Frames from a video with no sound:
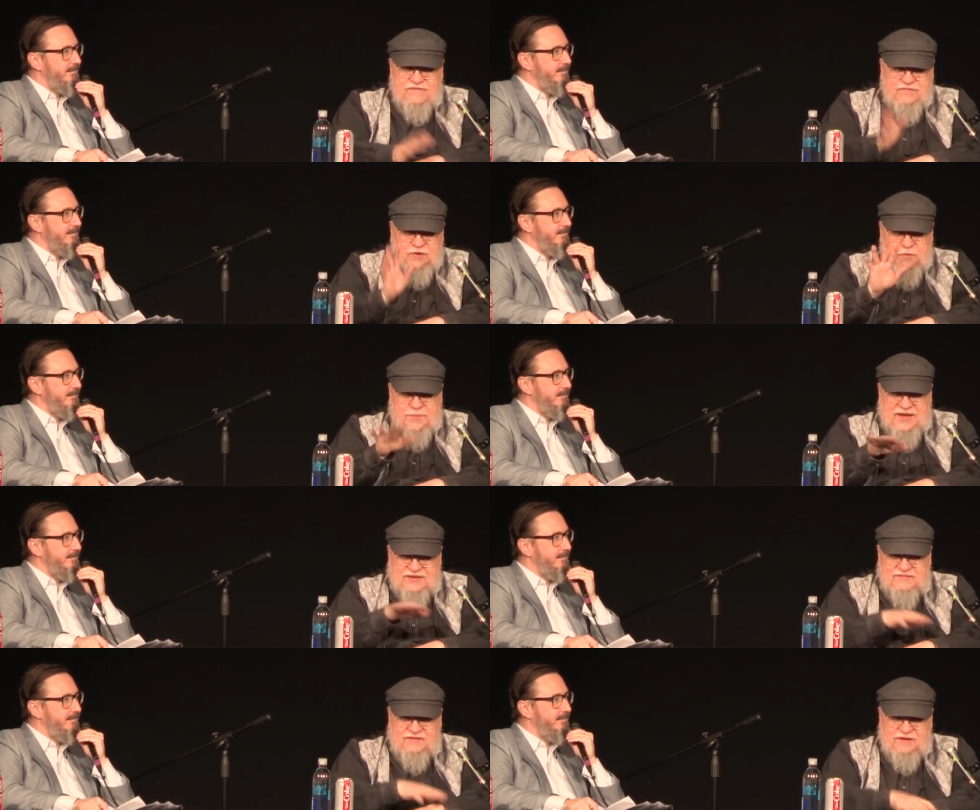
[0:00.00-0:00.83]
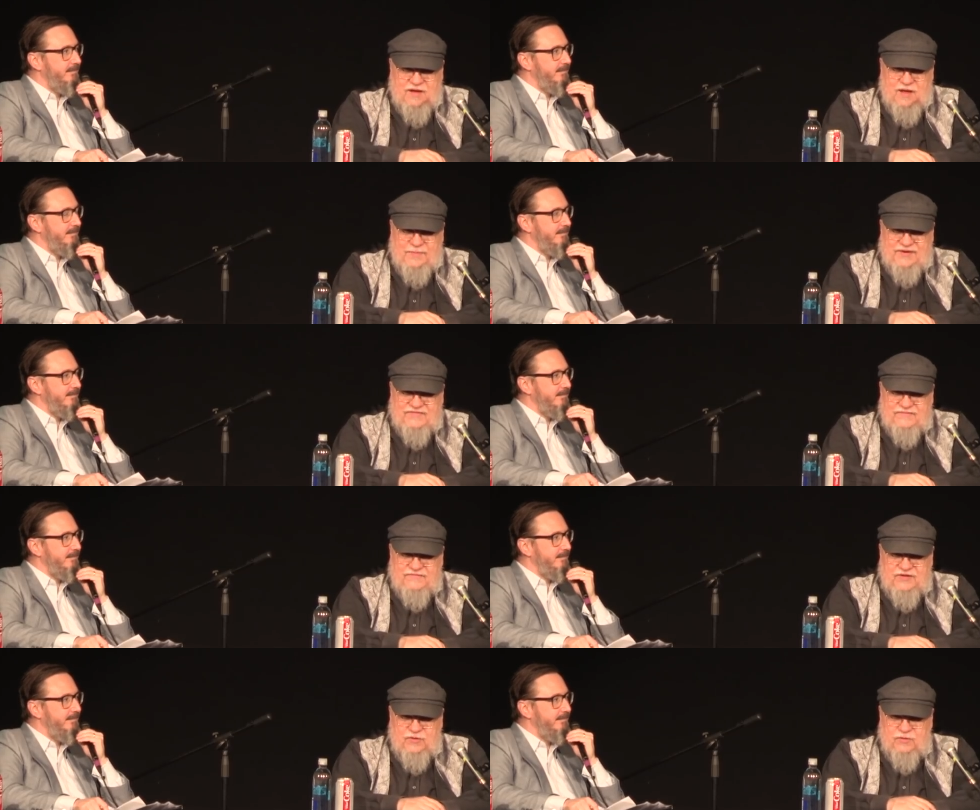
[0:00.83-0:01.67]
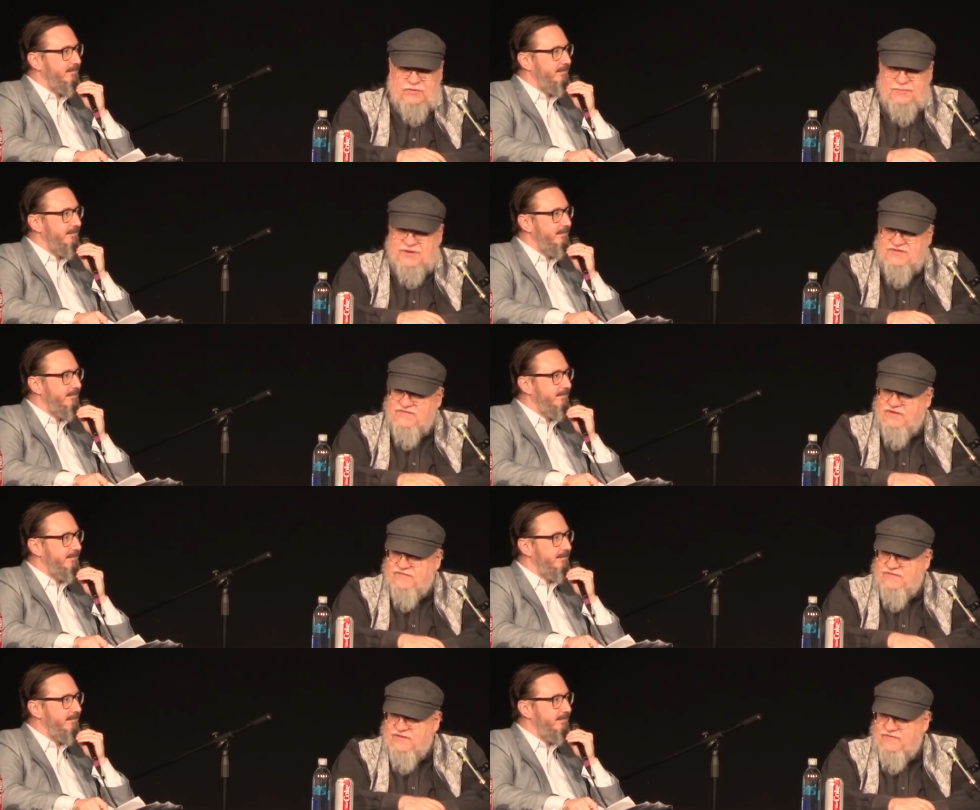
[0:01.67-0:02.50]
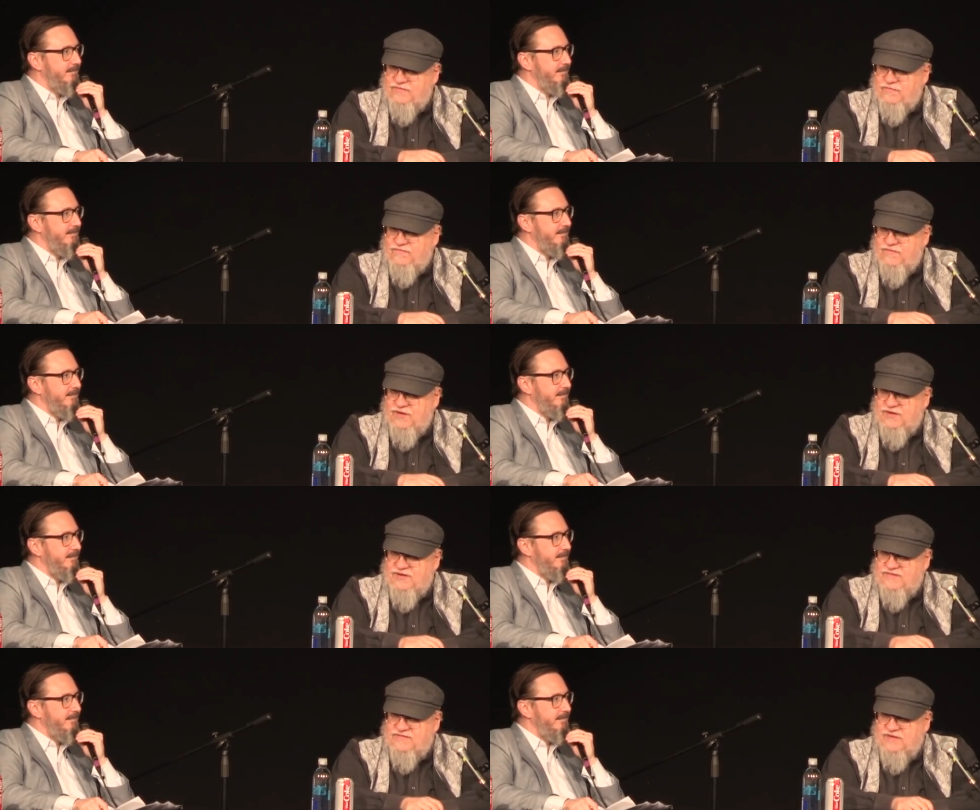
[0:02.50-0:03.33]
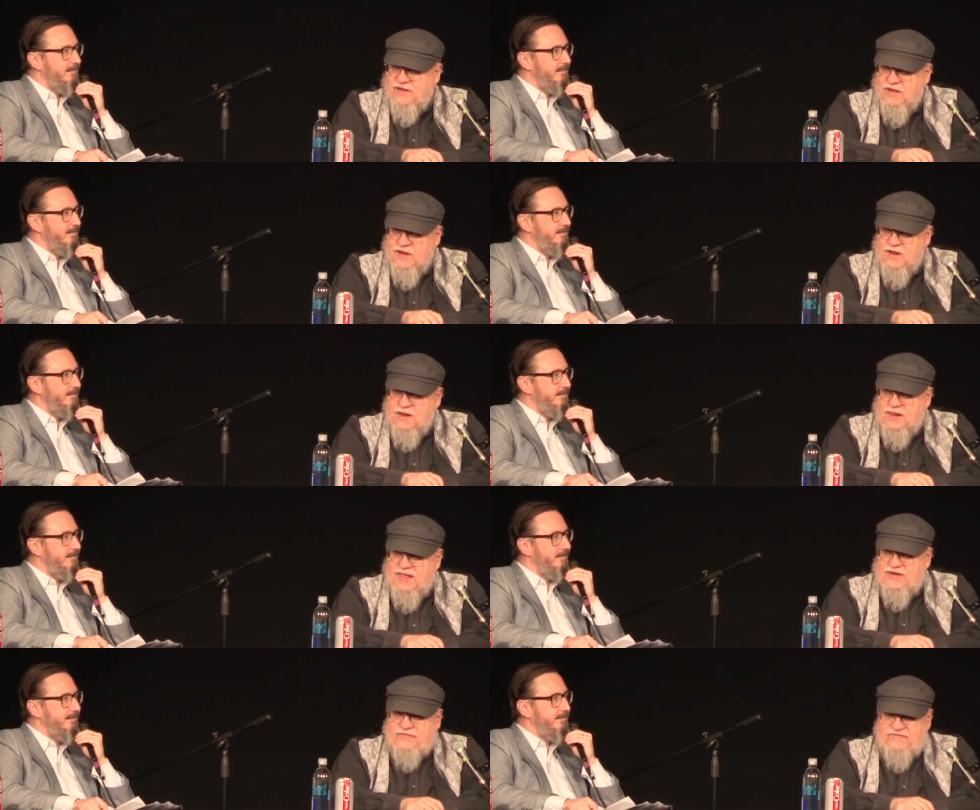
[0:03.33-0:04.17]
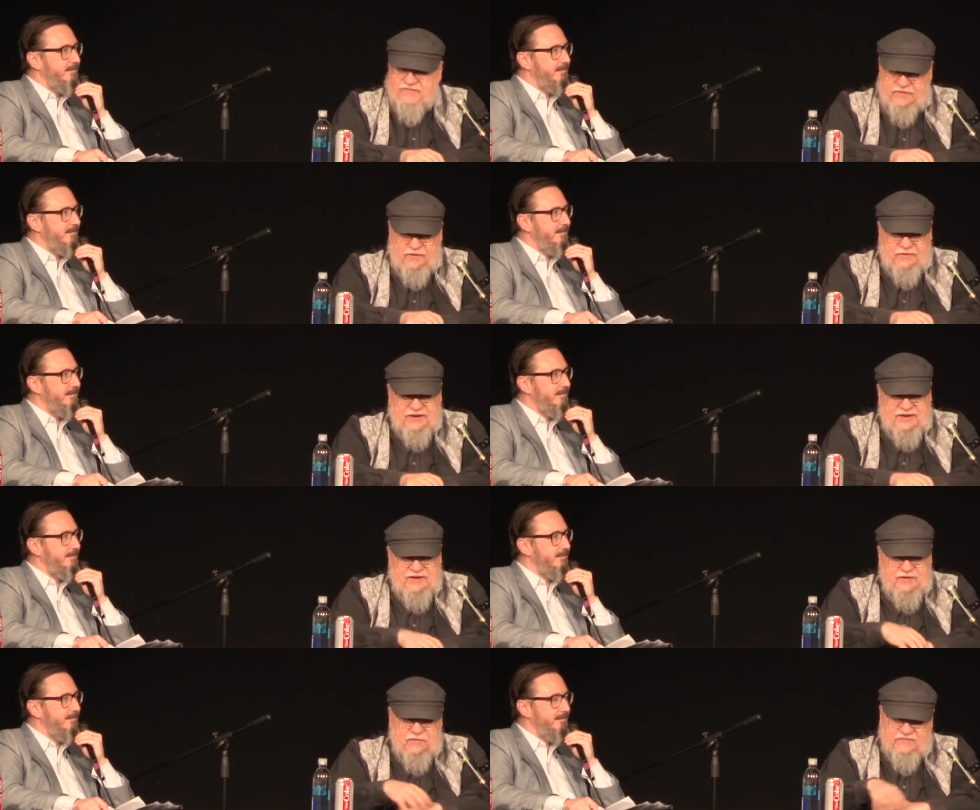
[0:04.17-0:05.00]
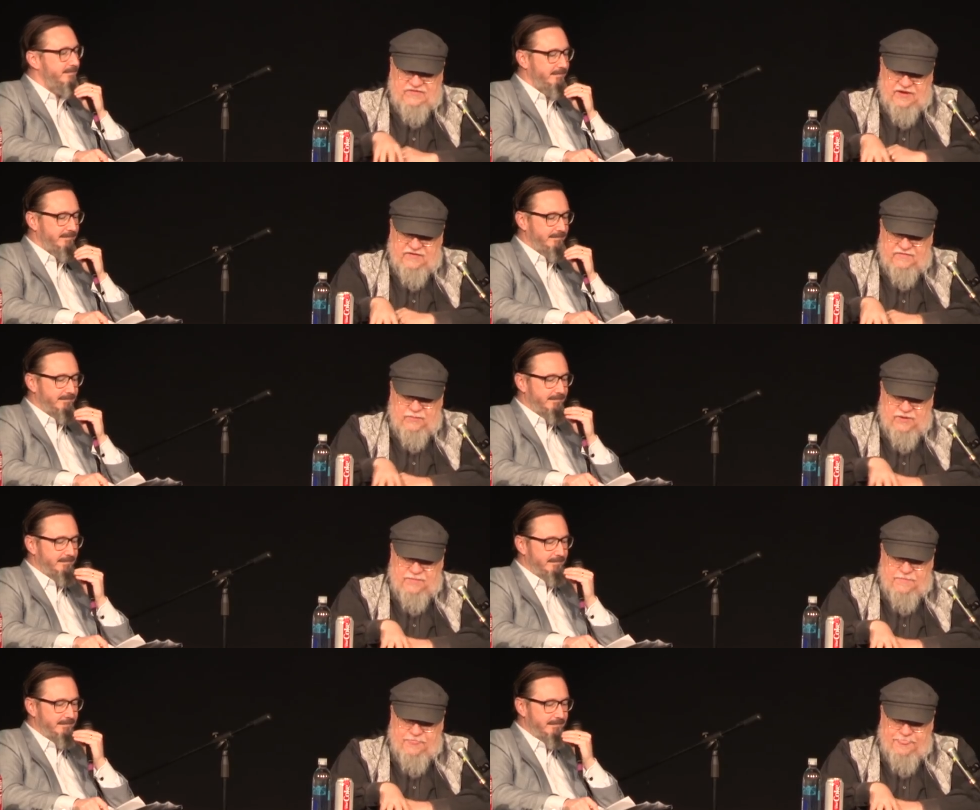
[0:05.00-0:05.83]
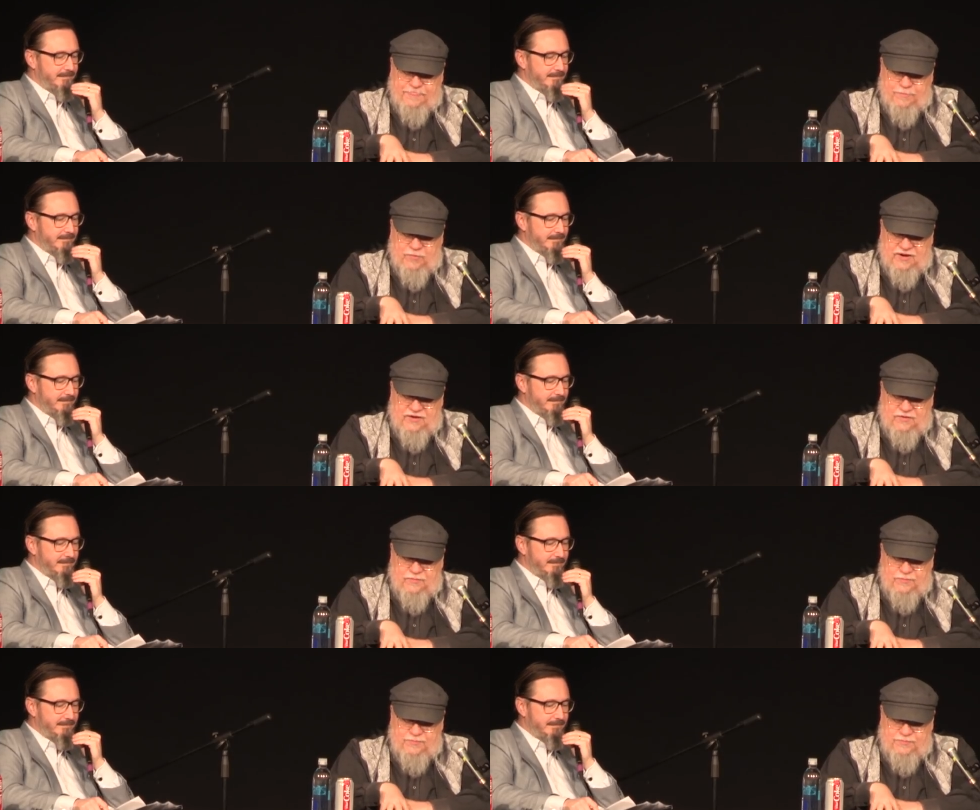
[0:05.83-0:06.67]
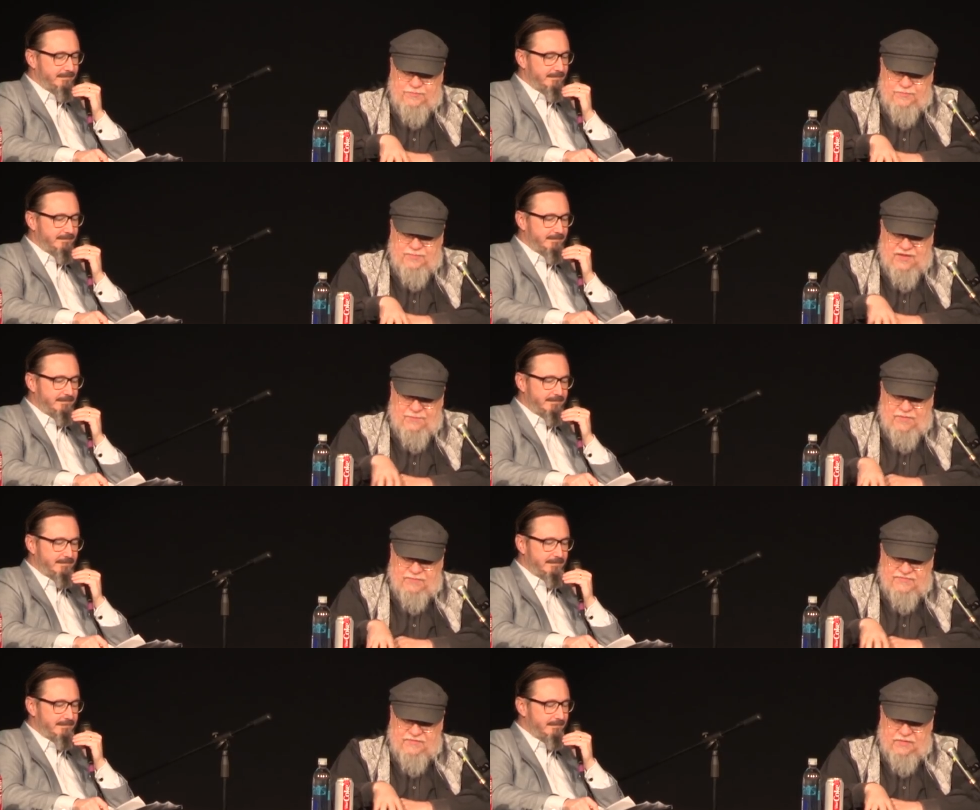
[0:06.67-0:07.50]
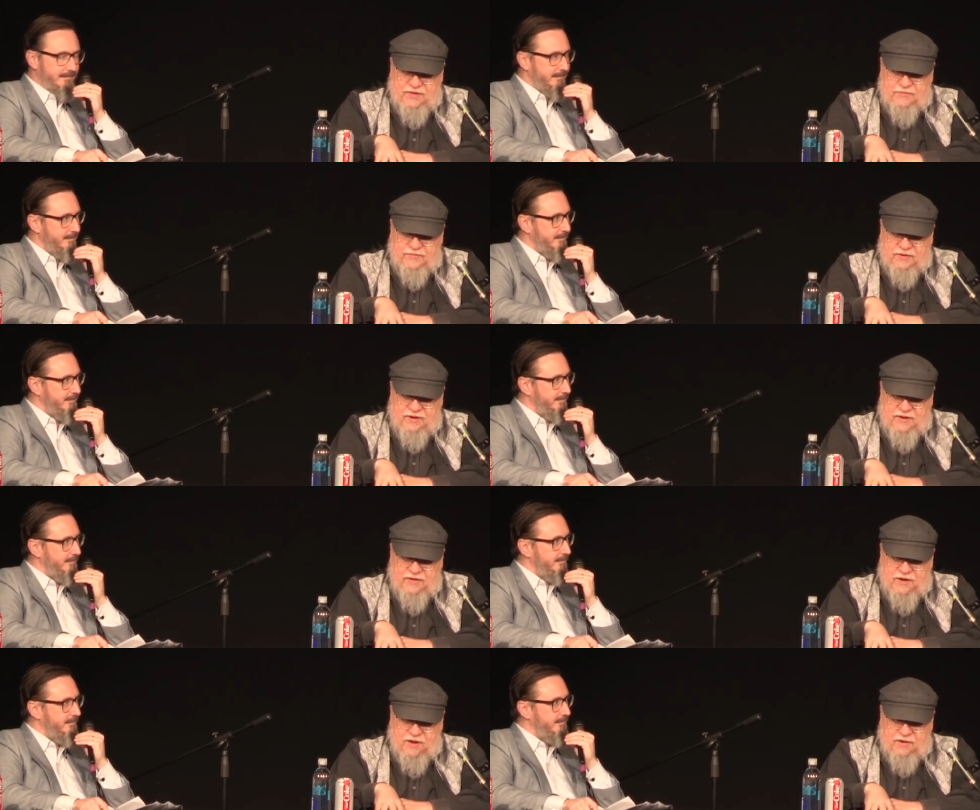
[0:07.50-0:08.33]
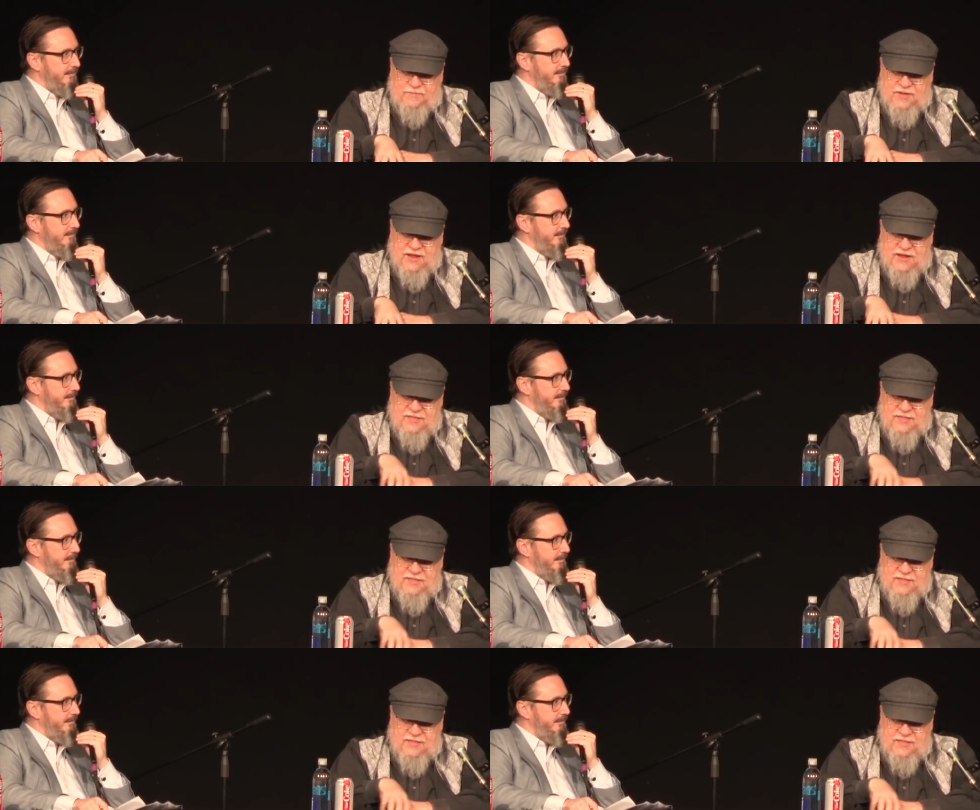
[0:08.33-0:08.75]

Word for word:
Speaker 1: If you go back to the comics of the early mid sixties, you'll find these letters there. And in those days, when, when you, they published a letter in the letter column,